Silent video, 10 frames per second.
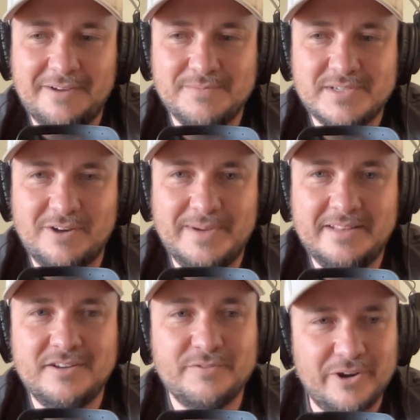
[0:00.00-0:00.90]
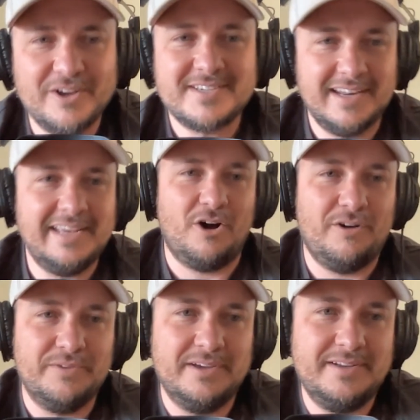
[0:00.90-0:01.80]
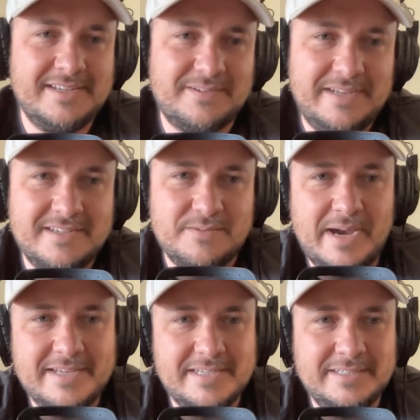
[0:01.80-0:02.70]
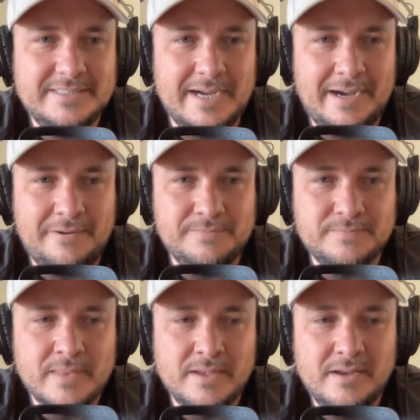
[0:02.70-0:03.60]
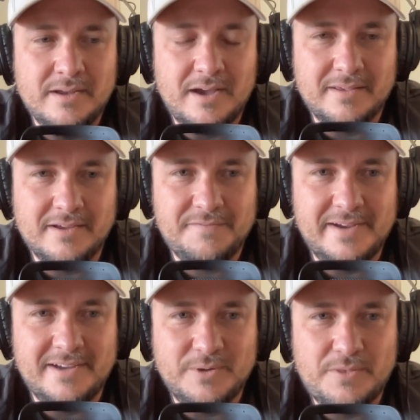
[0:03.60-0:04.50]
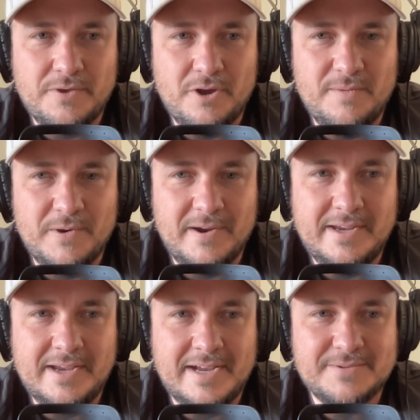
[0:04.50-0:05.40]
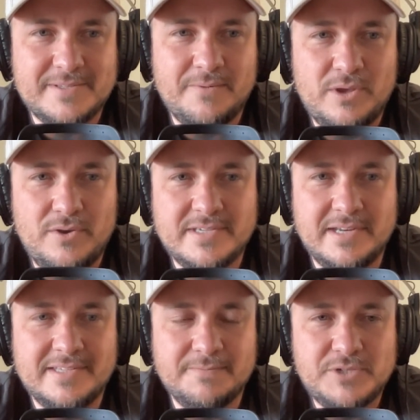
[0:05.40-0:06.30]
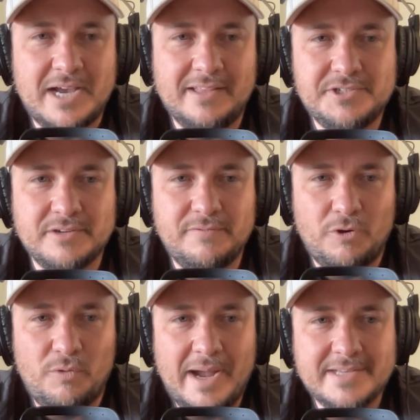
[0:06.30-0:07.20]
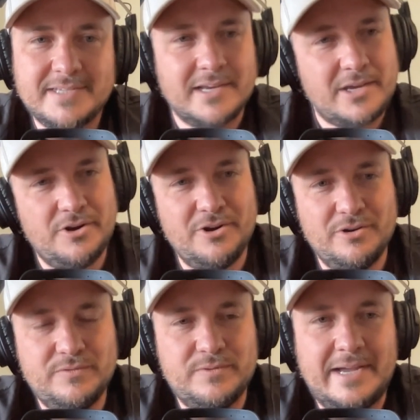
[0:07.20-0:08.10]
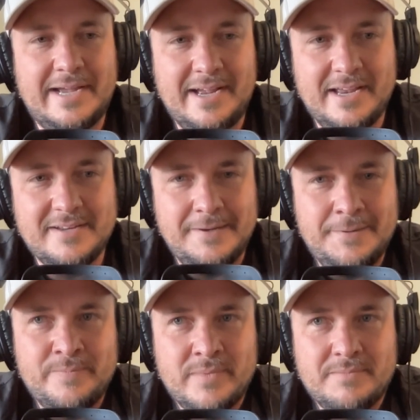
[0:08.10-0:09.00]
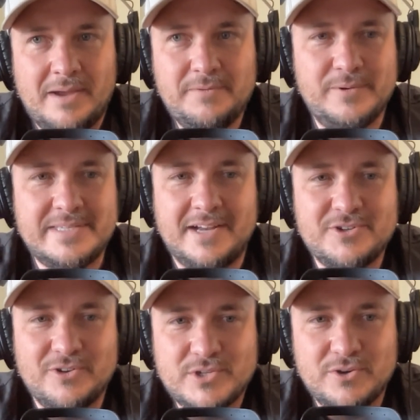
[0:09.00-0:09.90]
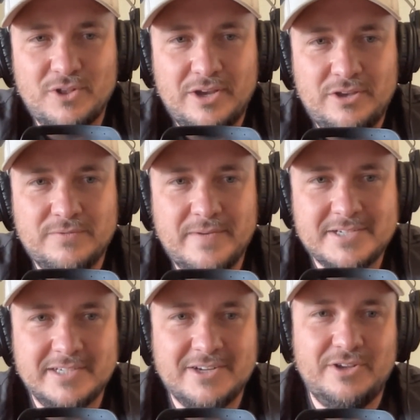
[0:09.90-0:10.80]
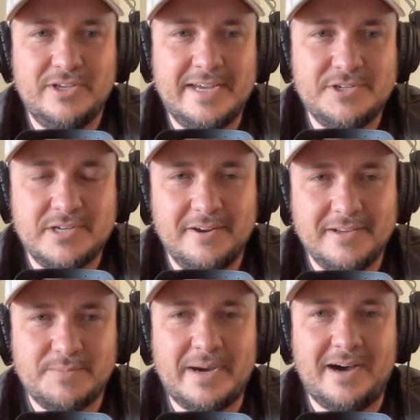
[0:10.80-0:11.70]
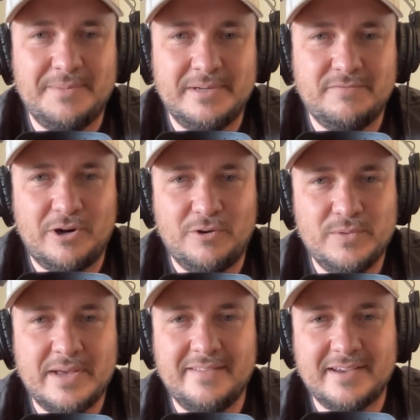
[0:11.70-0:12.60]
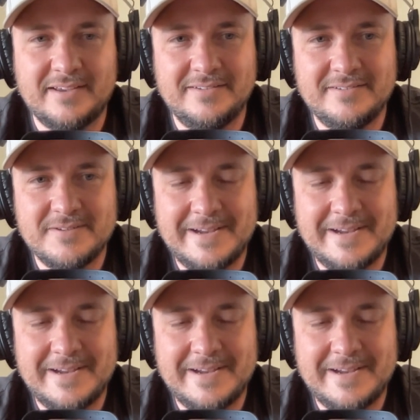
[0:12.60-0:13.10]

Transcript: So, I mean, the diversity of it is amazing. I think I found with Thermery, as we said, we use it in some challenging formats to curve. And maybe if we touch on too, like, you've actually got your engineering department involved with that can